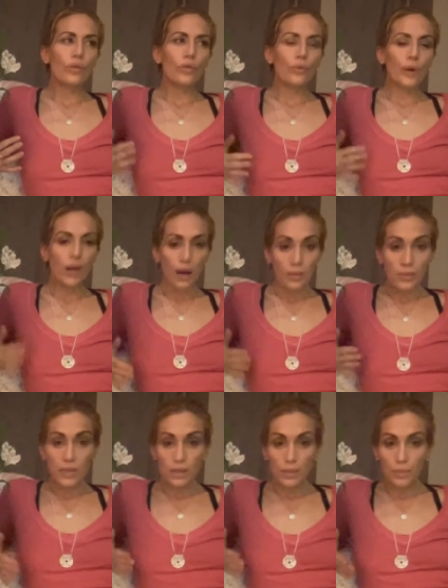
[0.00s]
when it comes
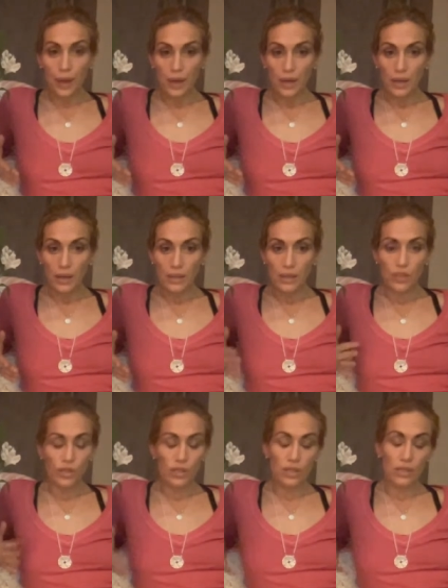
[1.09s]
to money, this is
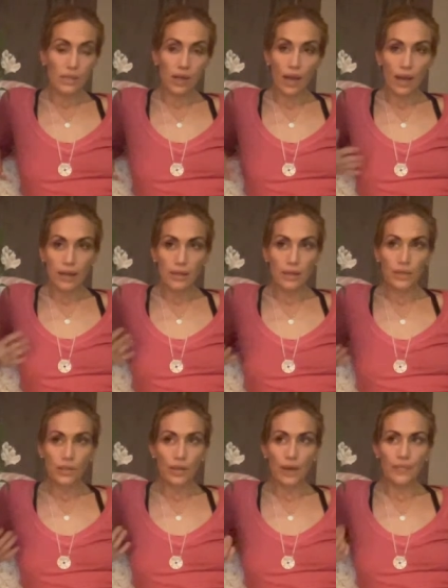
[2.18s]
just a side that
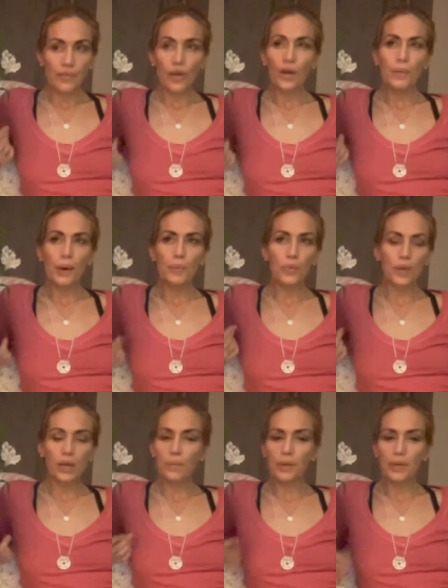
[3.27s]
I've thought about
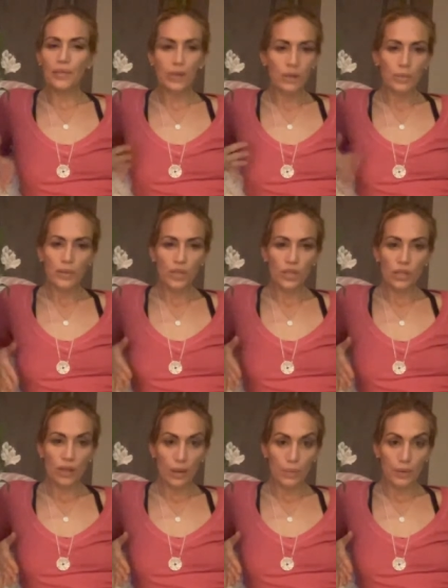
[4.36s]
bringing up in a video, but it's just going
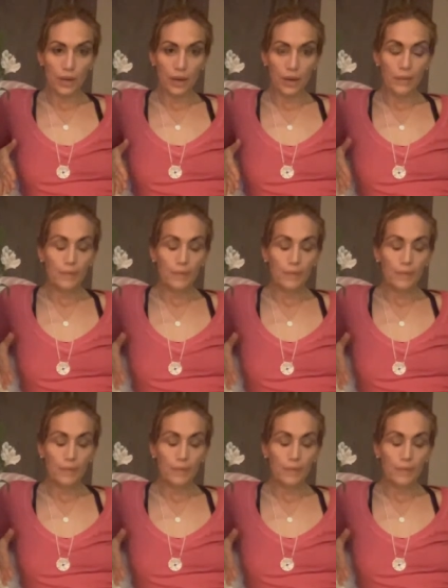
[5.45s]
to happen now.